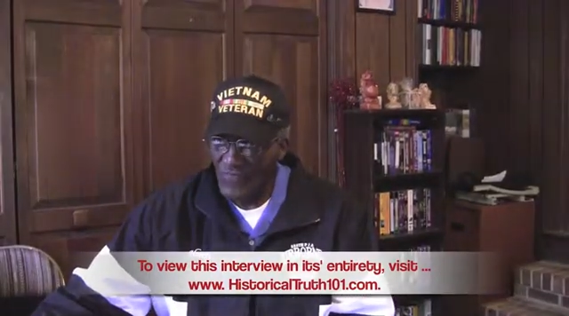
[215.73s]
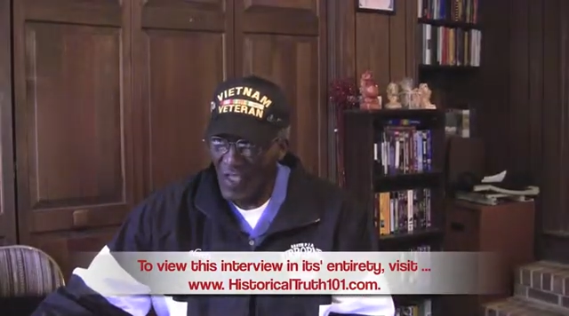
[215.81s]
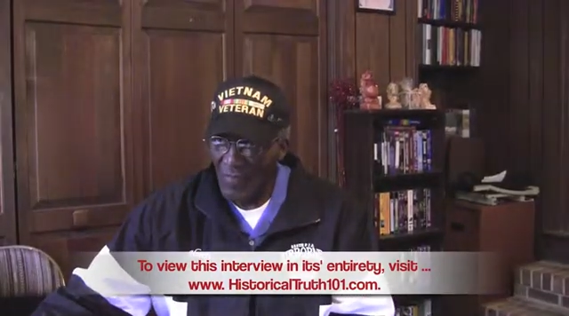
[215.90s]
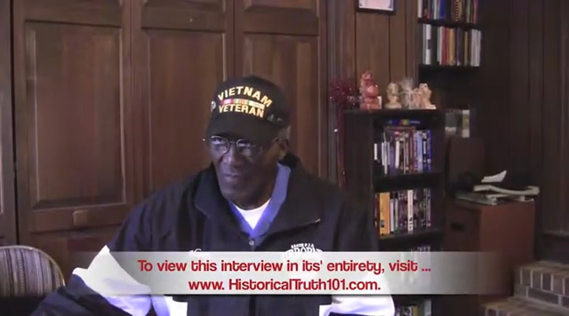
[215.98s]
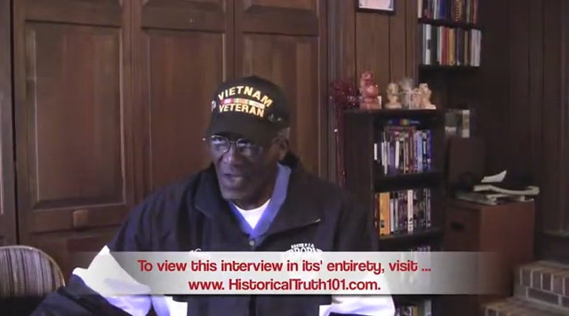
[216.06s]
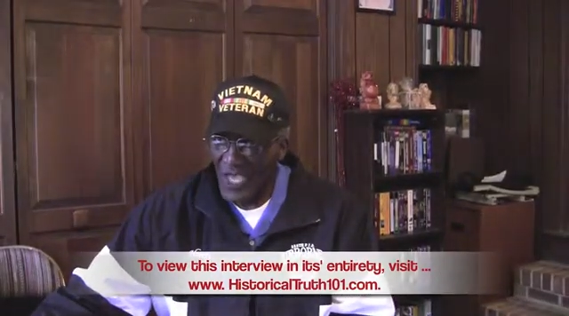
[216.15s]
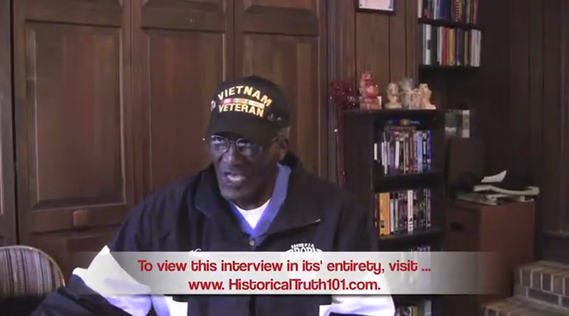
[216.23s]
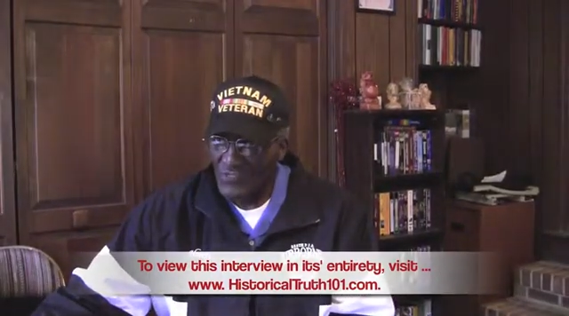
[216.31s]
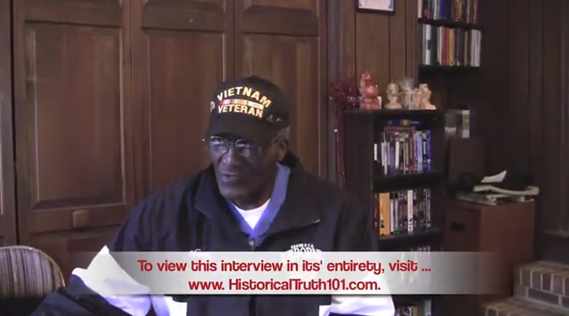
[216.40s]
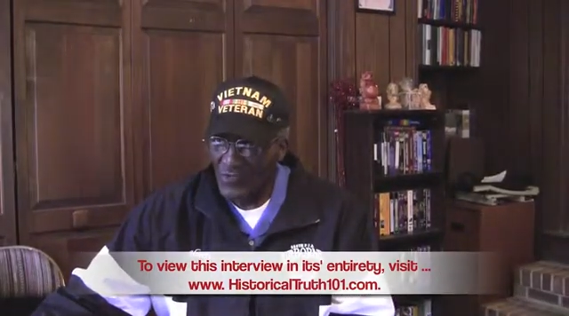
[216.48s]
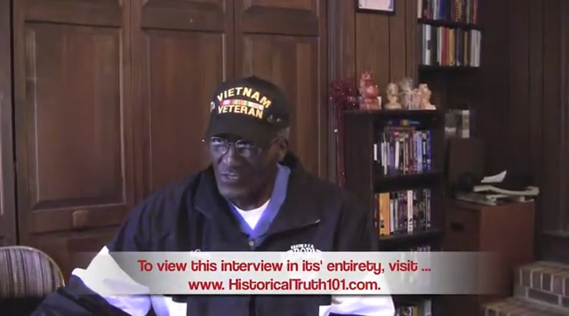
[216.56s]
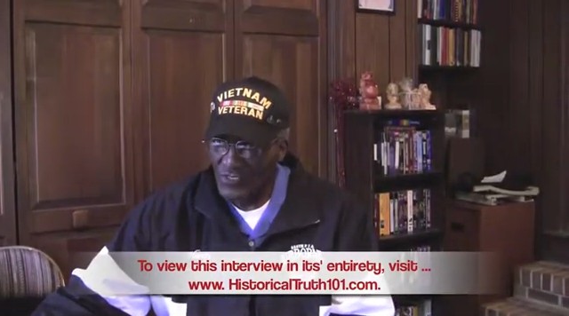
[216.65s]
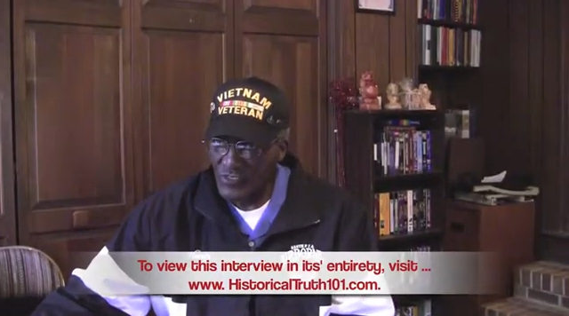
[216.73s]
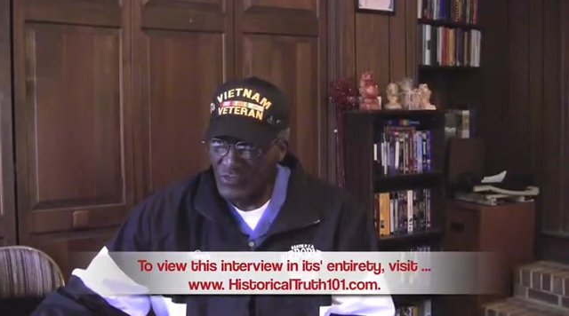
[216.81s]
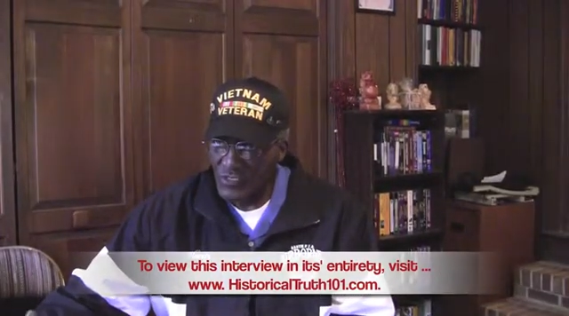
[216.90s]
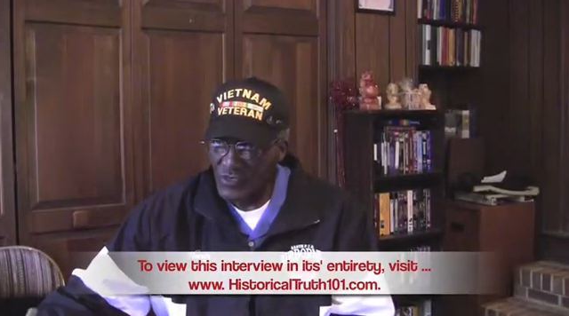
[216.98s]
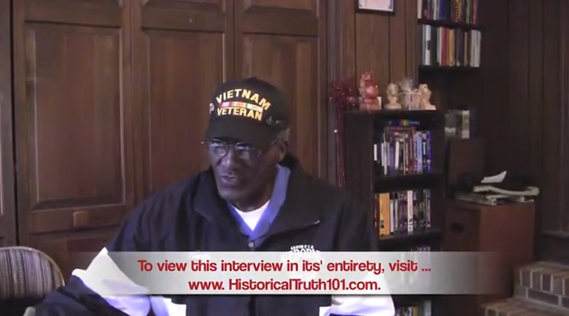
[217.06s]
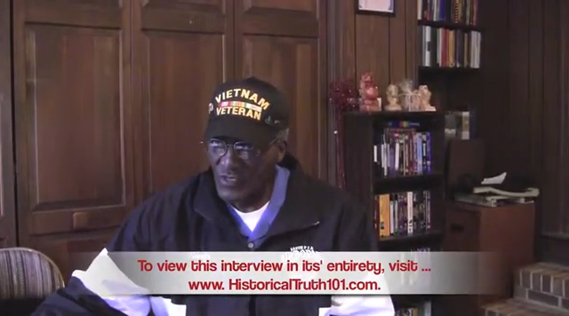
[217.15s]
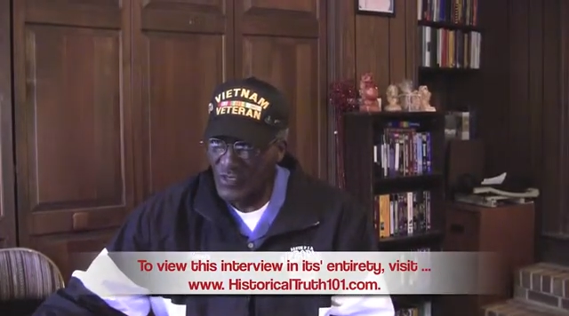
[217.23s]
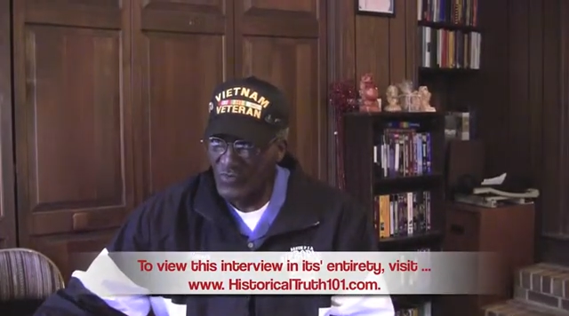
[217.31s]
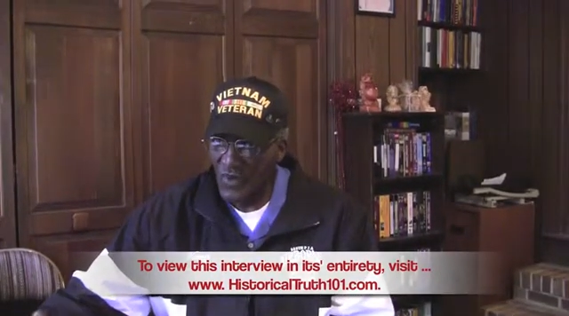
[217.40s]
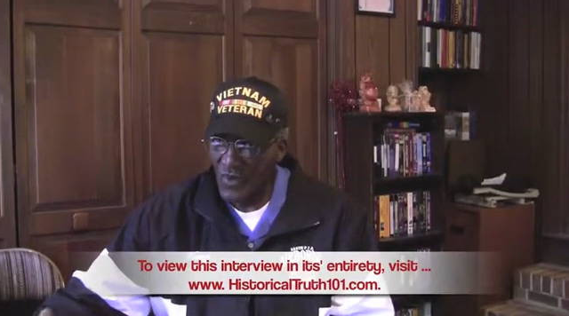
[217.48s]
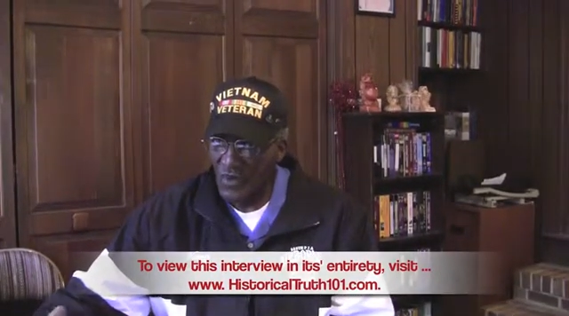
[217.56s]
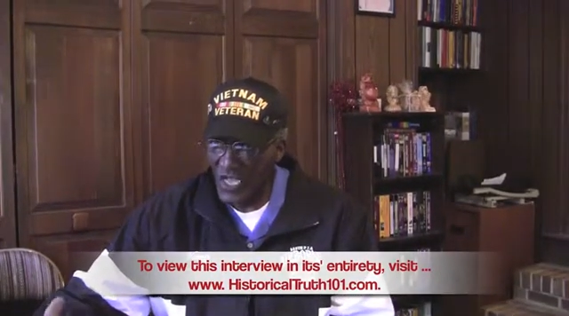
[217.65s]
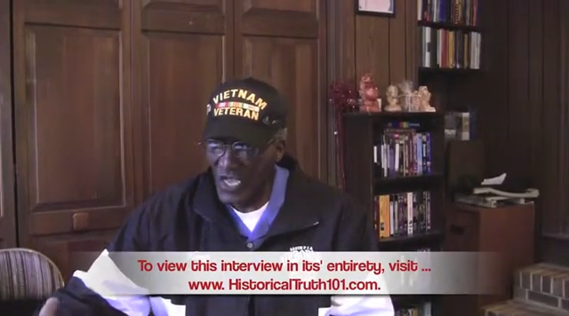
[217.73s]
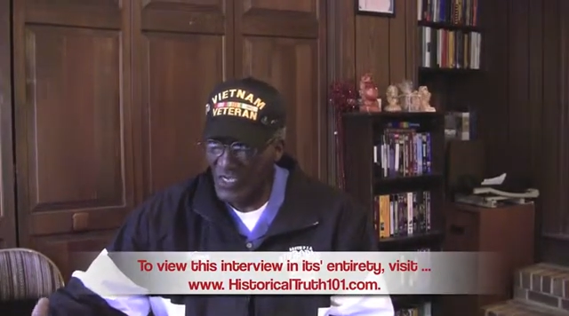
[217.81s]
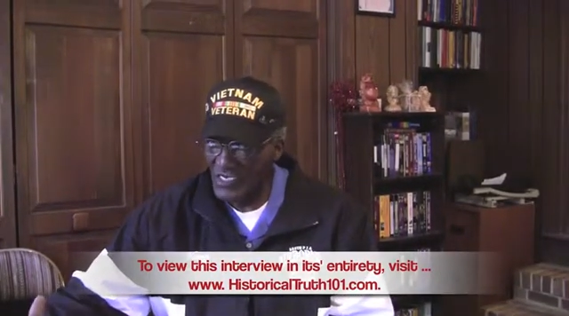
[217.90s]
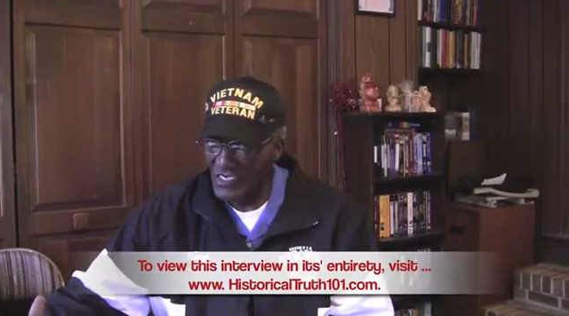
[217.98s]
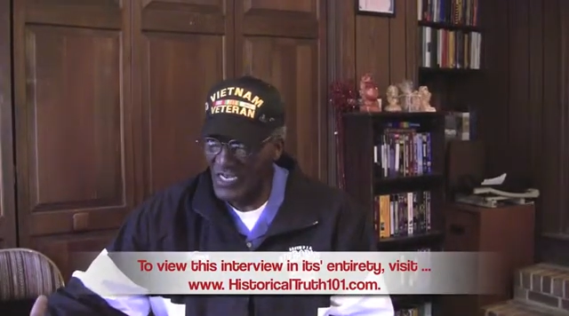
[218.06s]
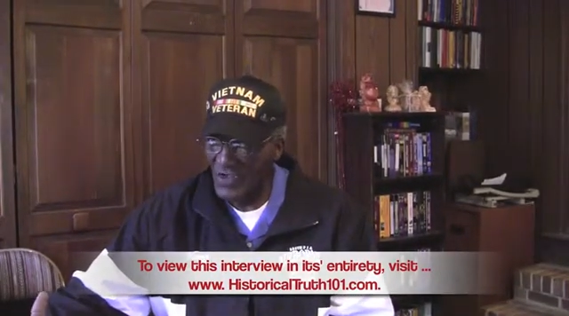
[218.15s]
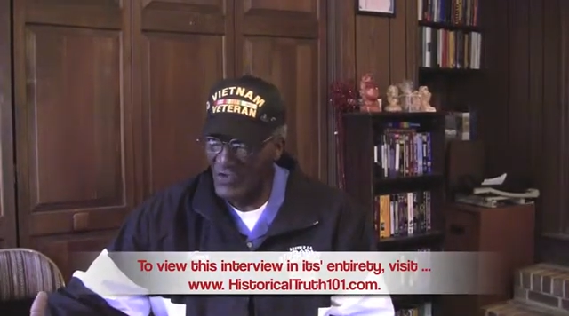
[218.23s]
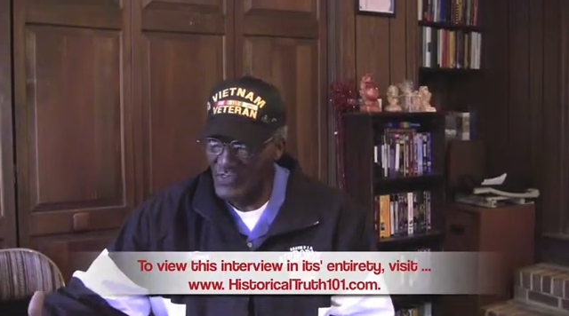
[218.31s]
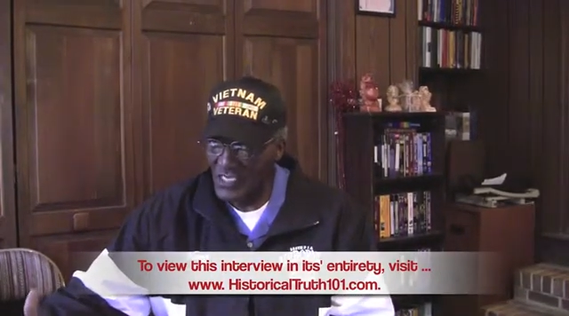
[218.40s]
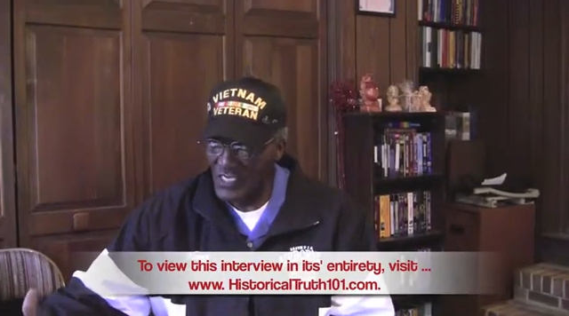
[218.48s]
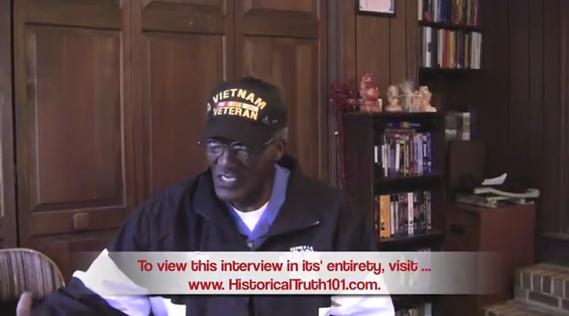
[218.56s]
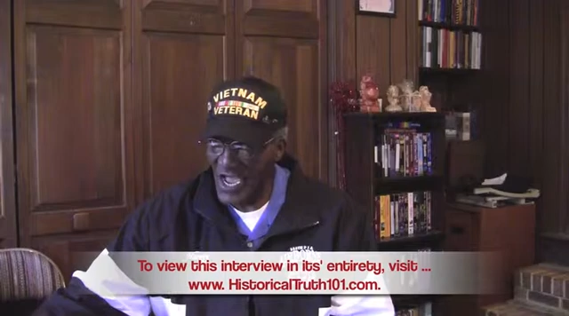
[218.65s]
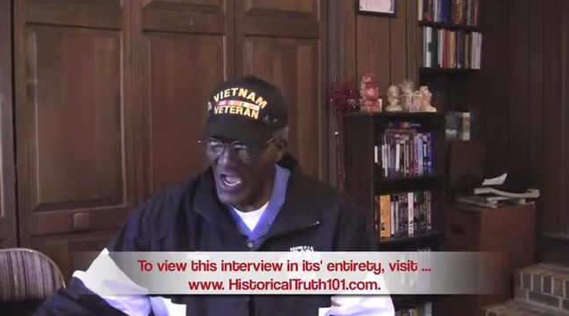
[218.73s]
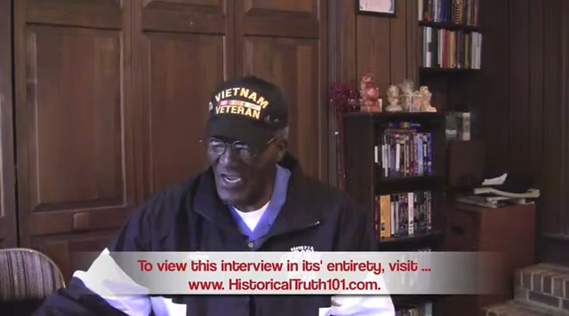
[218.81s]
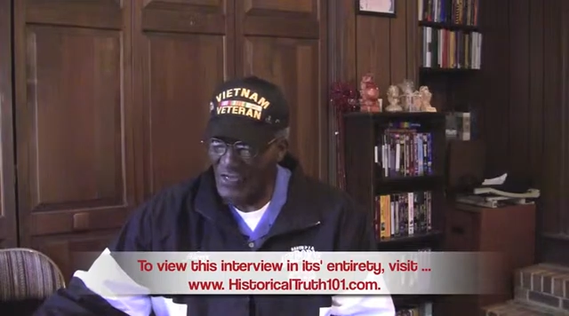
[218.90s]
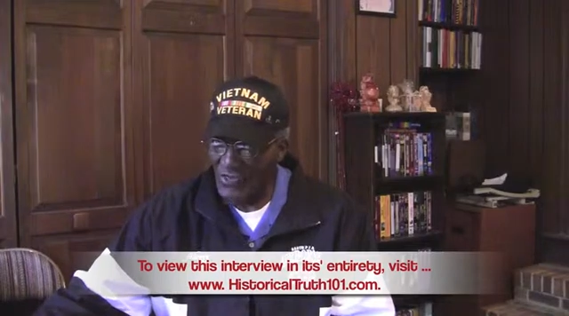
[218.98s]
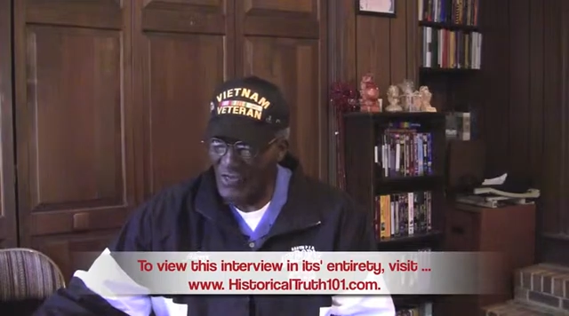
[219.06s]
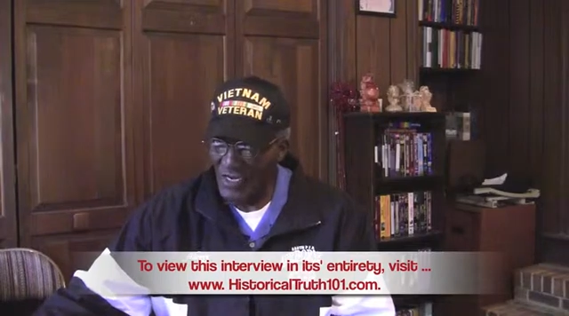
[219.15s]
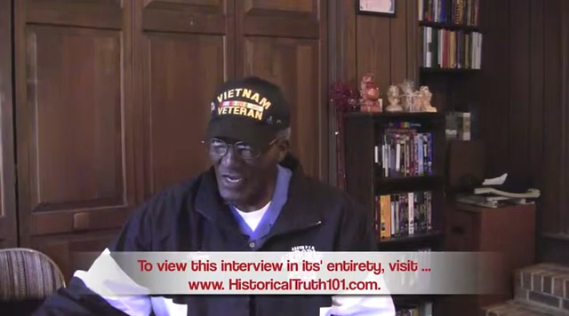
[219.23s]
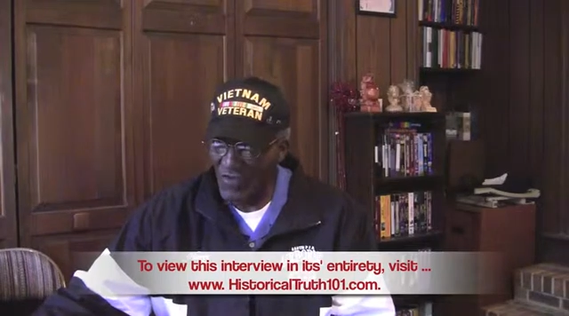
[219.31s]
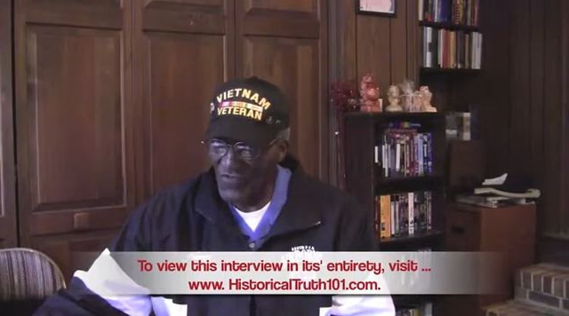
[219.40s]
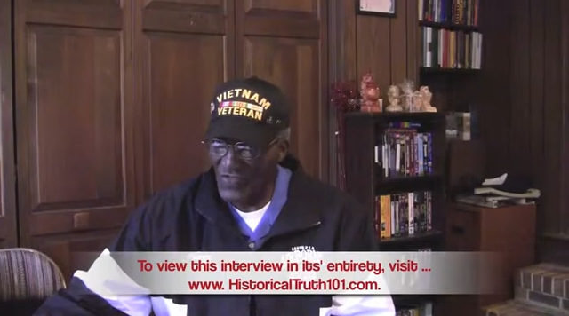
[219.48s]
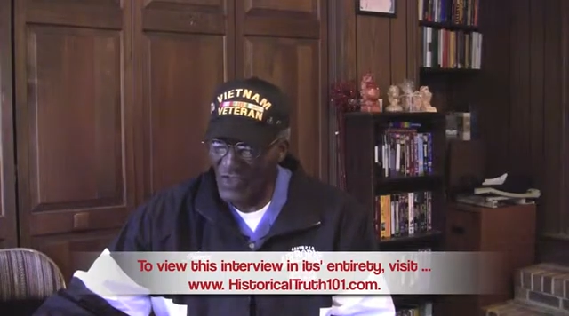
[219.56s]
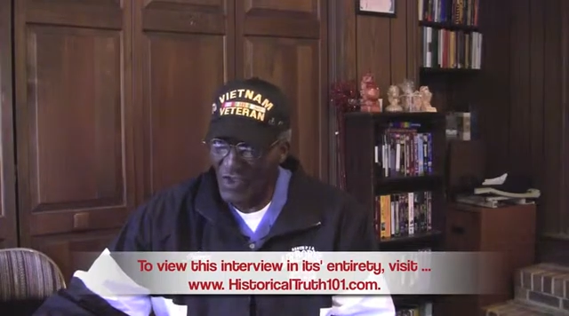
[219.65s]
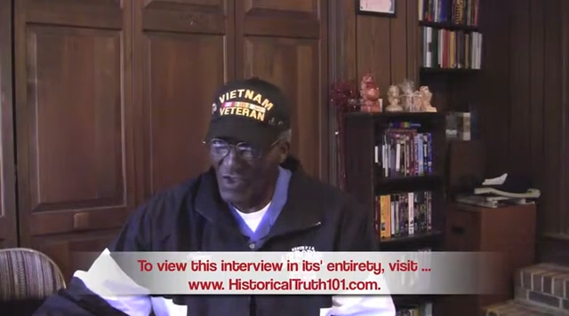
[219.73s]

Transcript: My experiences was, first of all, like I said, I was assigned to the 11th